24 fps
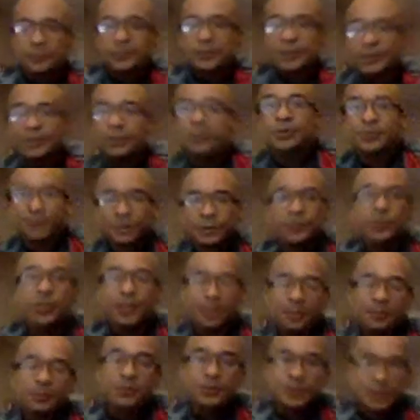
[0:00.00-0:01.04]
In the older
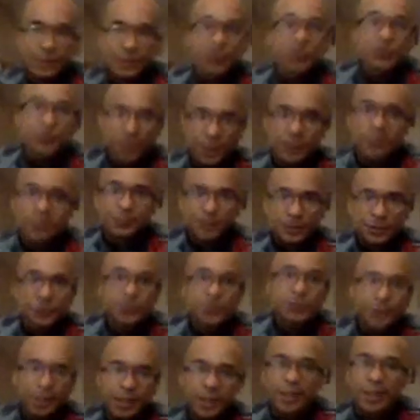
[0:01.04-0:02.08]
cameras, there was when
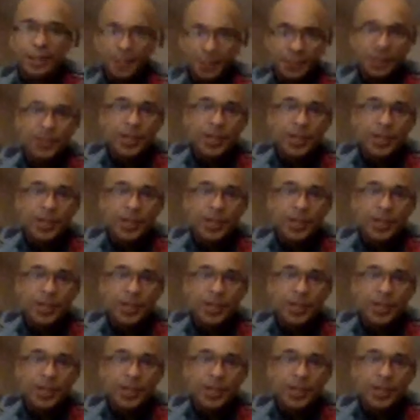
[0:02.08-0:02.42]
you hit